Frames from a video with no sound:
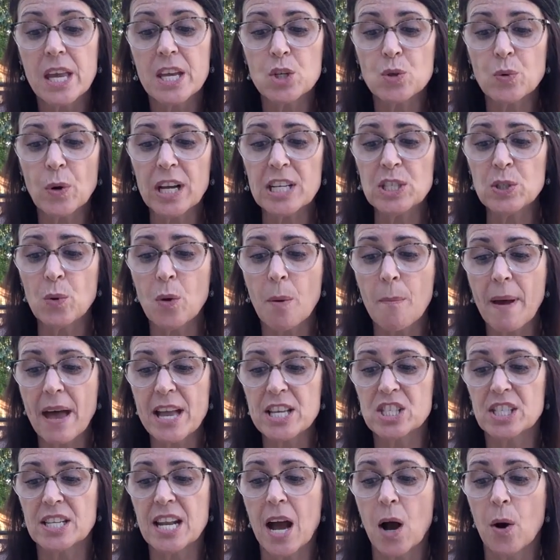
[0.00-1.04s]
He tried to
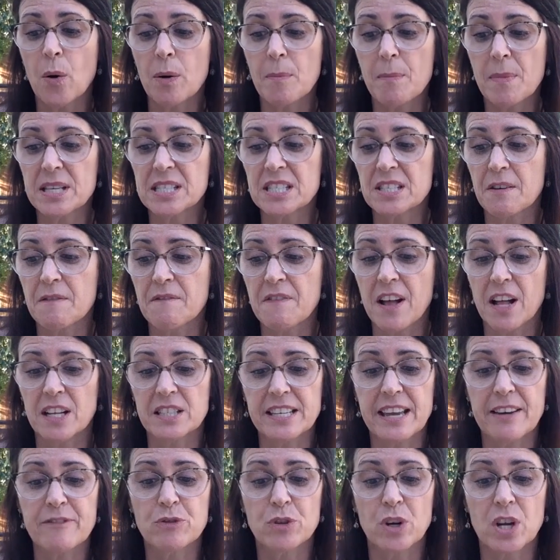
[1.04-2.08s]
imagine how he must have
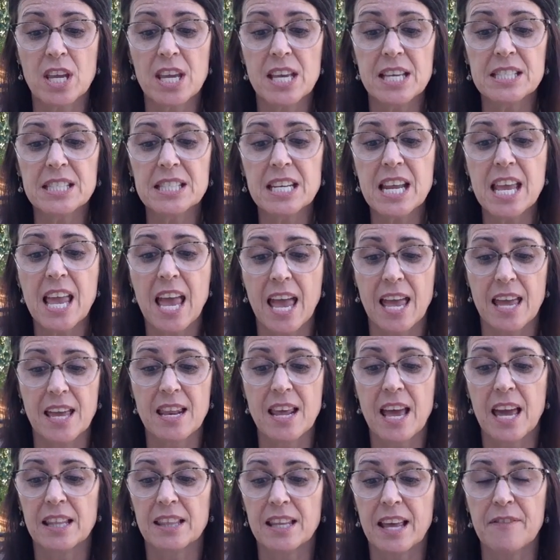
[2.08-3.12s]
felt after Kiss and Kate
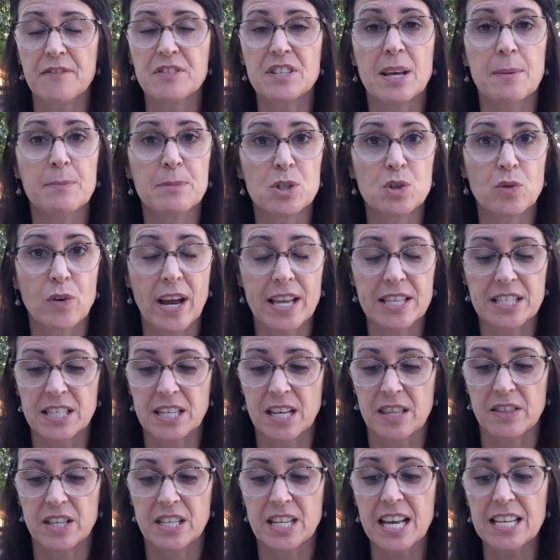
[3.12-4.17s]
had left him stranded
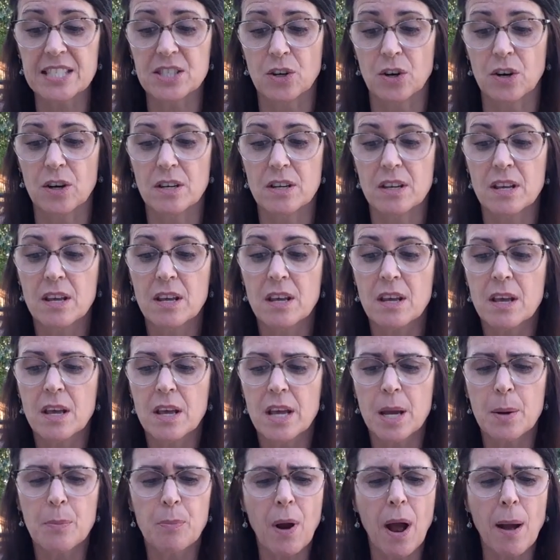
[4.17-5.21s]
in the desert.
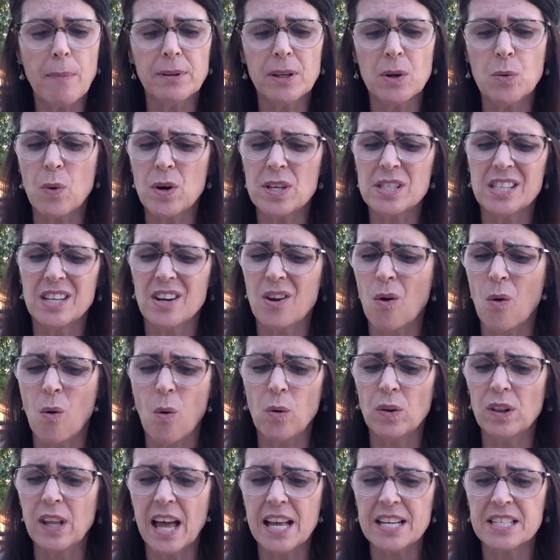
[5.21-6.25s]
It probably wasn't a
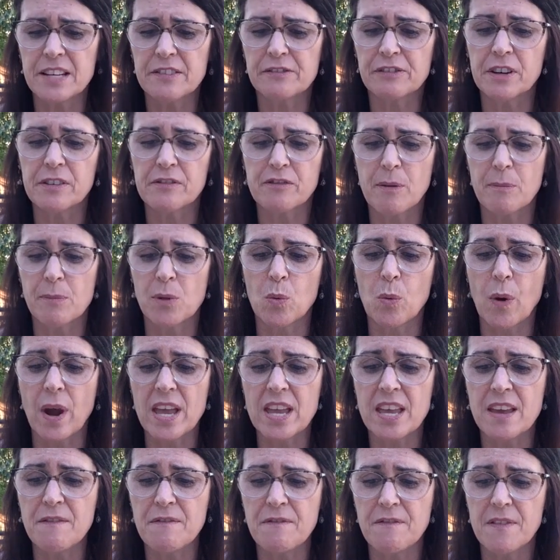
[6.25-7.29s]
whole lot different from the
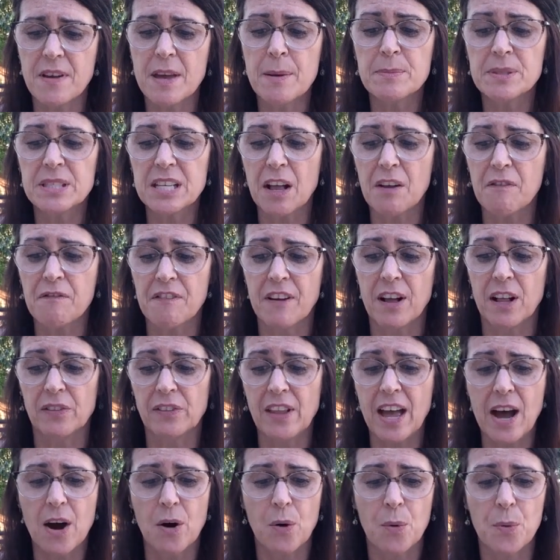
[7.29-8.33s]
way he himself felt
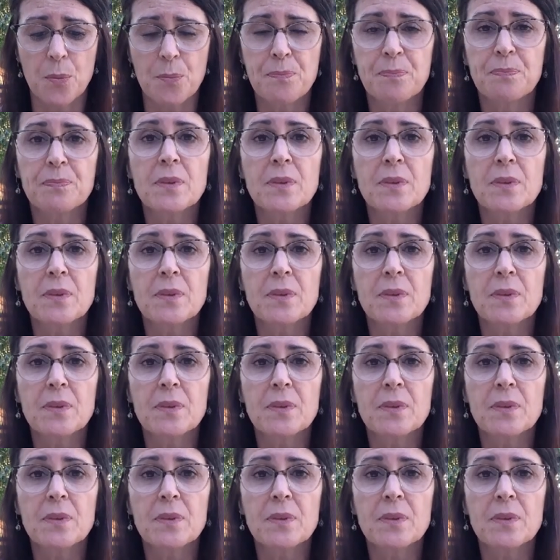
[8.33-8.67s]
now.